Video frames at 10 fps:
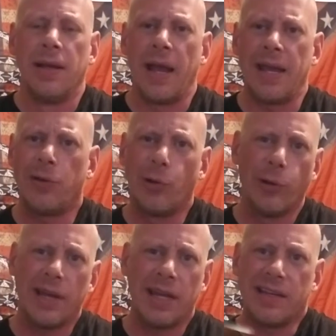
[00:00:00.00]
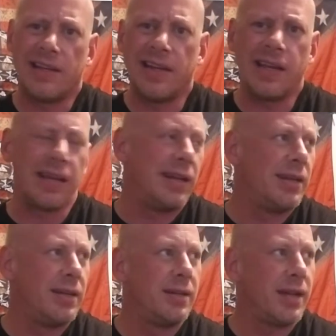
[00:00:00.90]
Android ain't shit.
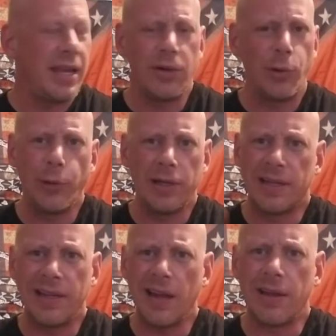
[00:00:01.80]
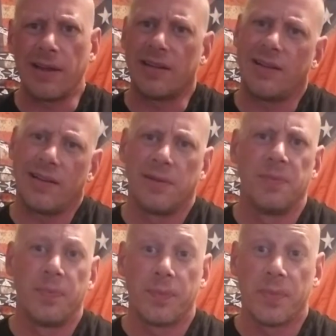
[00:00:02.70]
Android sucks.
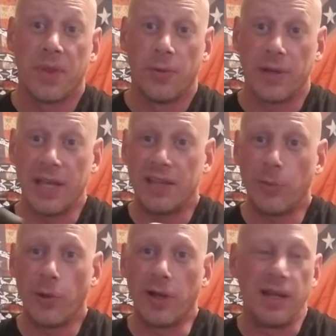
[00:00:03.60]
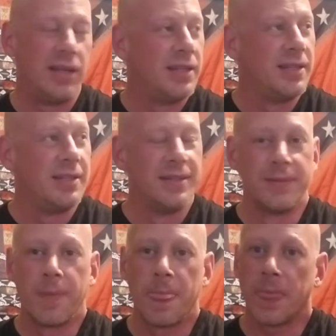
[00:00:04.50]
Well, guess what?
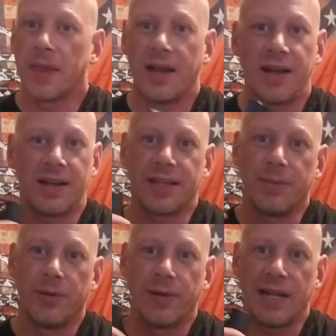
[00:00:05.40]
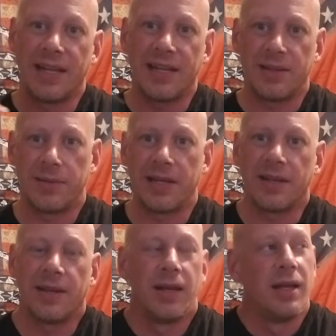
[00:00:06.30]
God, I keep doing that list
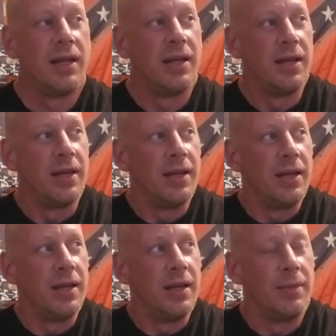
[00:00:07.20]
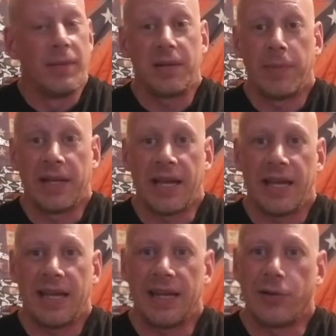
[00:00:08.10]
shit. Must have been the
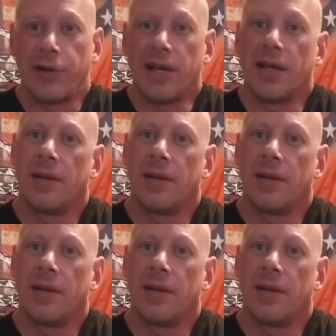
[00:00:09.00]
head injury.